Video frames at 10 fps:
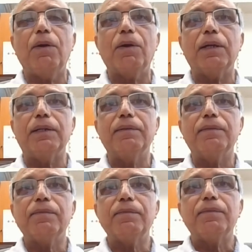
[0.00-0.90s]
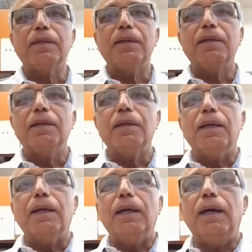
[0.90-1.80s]
blockade.
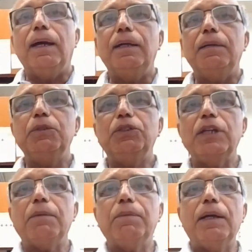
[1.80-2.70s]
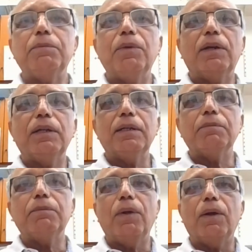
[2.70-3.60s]
Uh, immune checkpoint
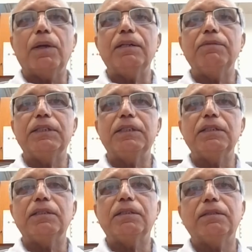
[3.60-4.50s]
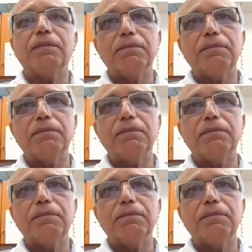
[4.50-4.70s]
blockade, which is